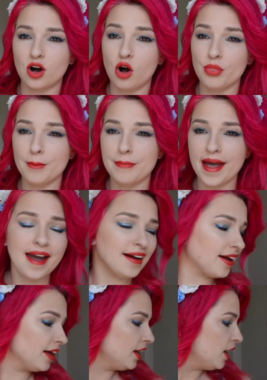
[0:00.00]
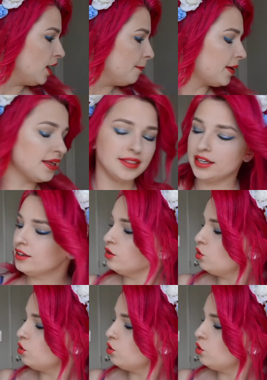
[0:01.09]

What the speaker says: on the back. But then